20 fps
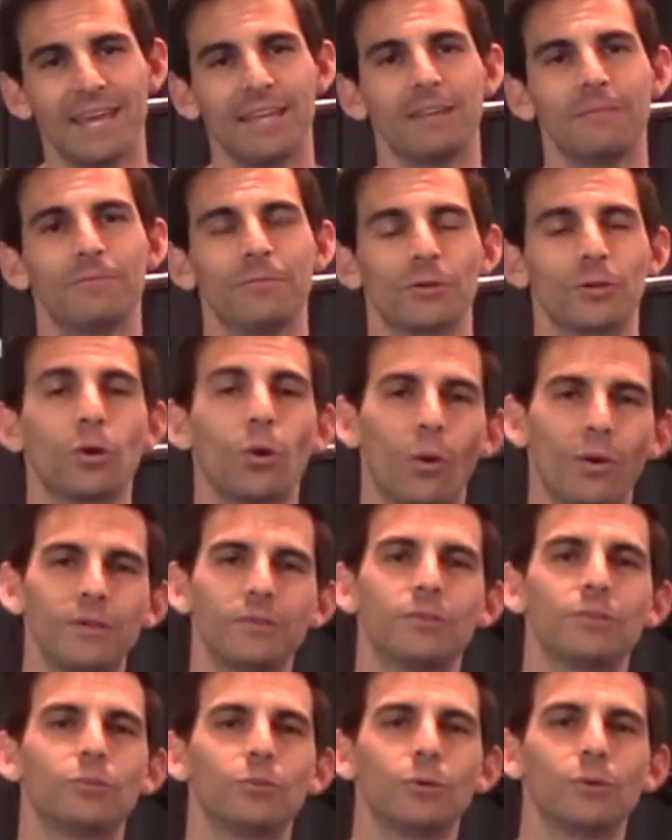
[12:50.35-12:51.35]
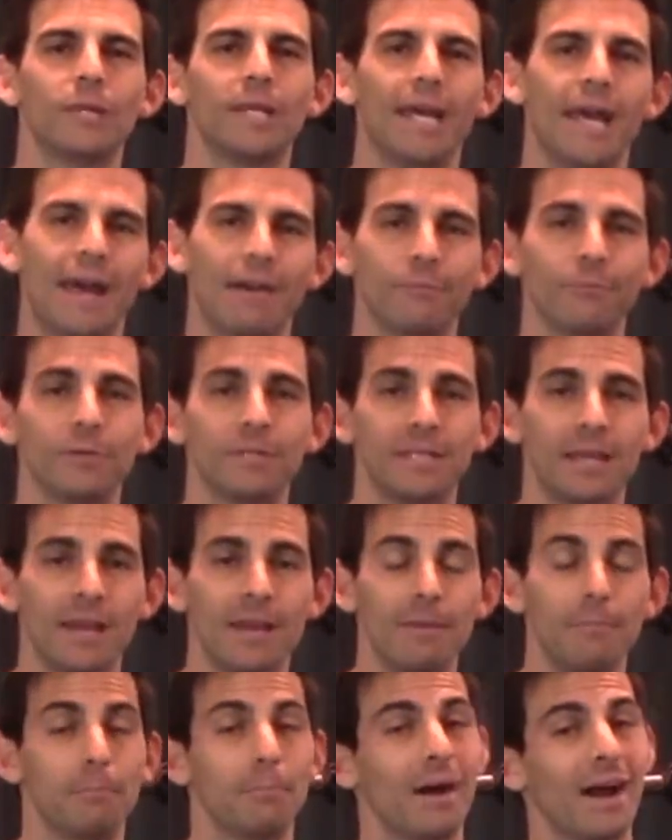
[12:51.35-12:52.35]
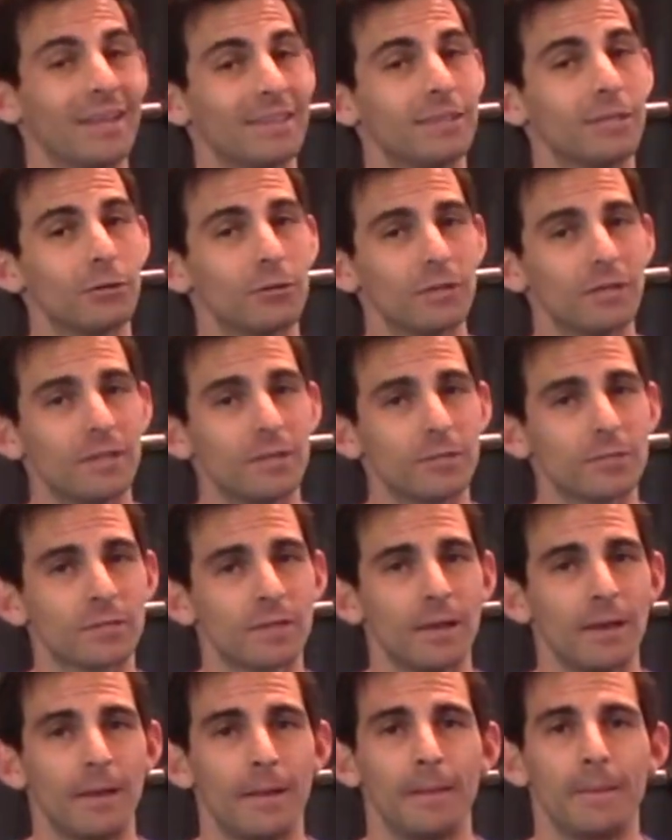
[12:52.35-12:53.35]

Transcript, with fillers: And if you're going to do it every day, my theory is